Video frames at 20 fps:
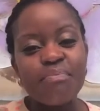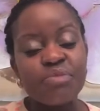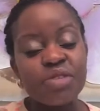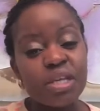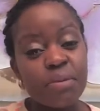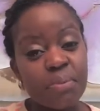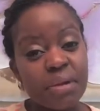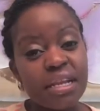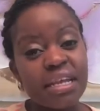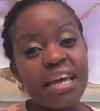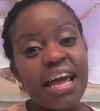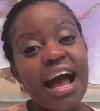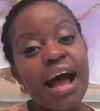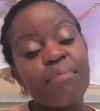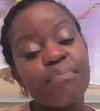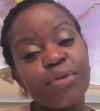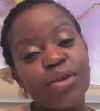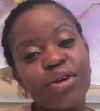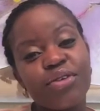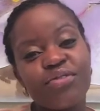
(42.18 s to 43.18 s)
Typically
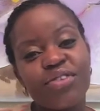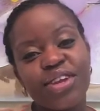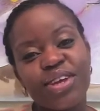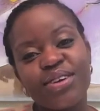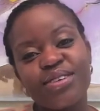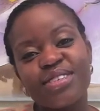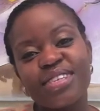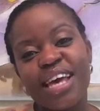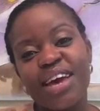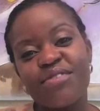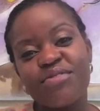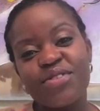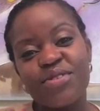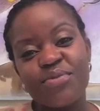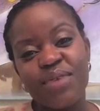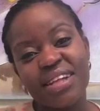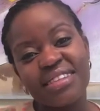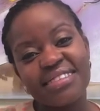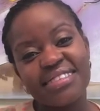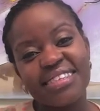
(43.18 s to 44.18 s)
I upload videos every
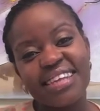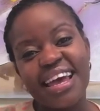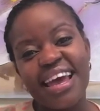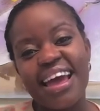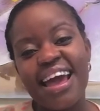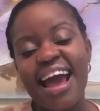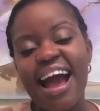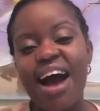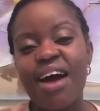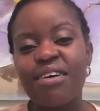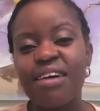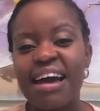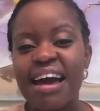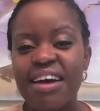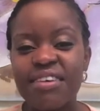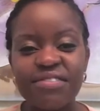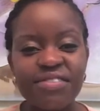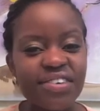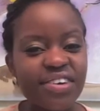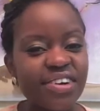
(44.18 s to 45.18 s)
Wednesday.
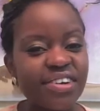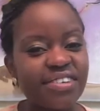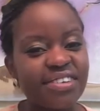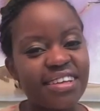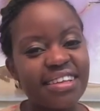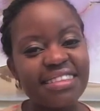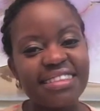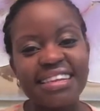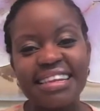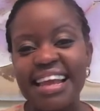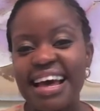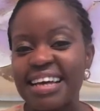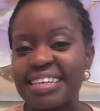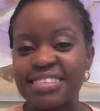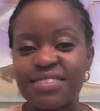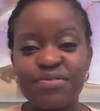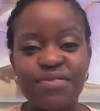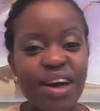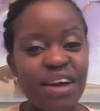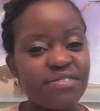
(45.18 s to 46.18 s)
However, in the
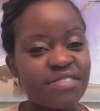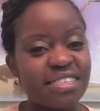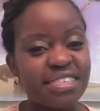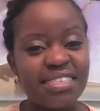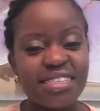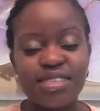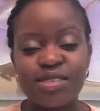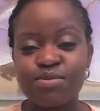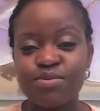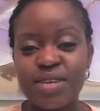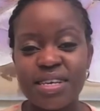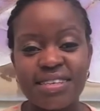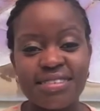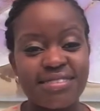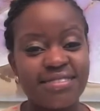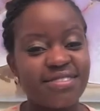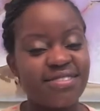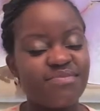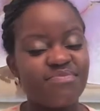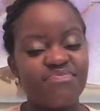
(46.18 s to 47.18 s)
last 5 to 6
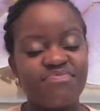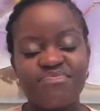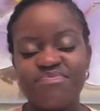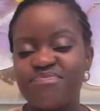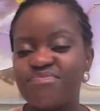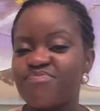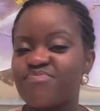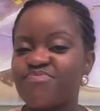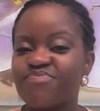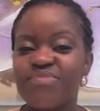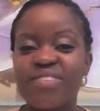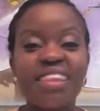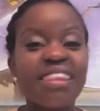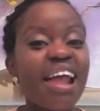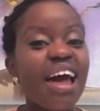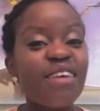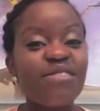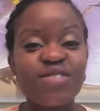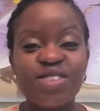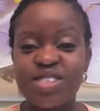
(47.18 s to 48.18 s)
weeks,
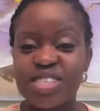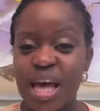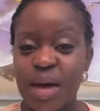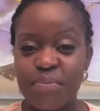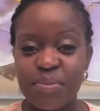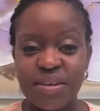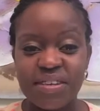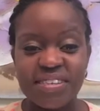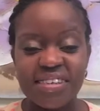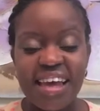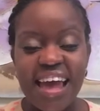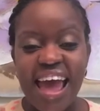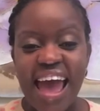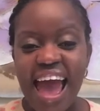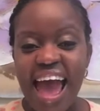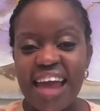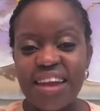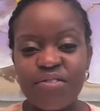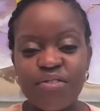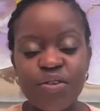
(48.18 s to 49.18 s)
life just happened.
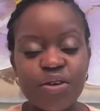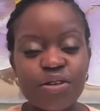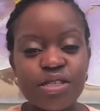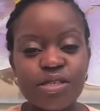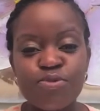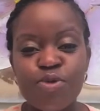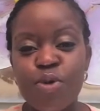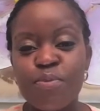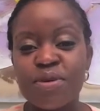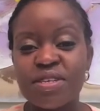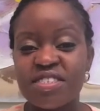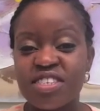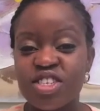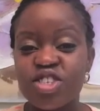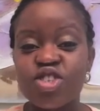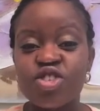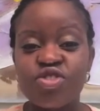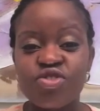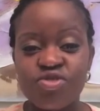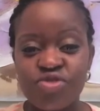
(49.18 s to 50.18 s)
And if you're a small
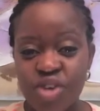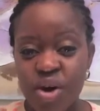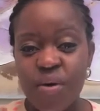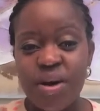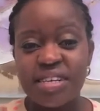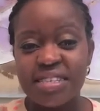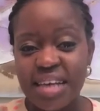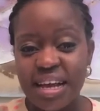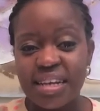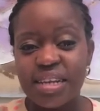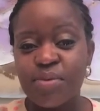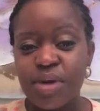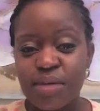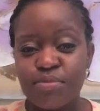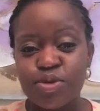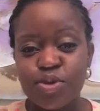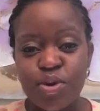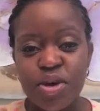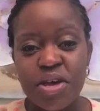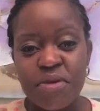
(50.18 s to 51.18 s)
business, you know exactly what
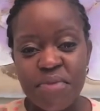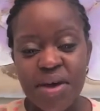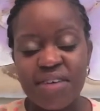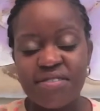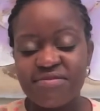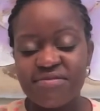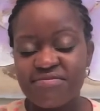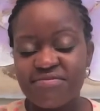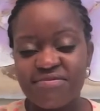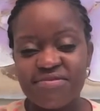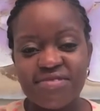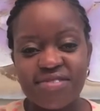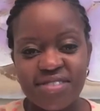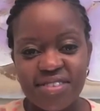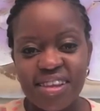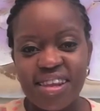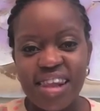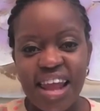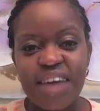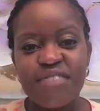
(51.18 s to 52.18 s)
I'm talking
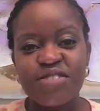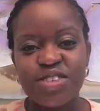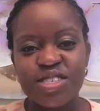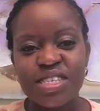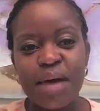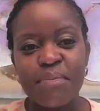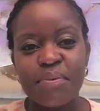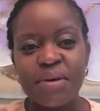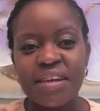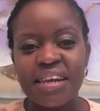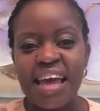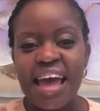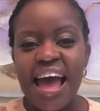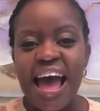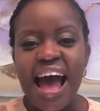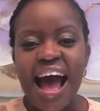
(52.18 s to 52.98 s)
about. Life just happened.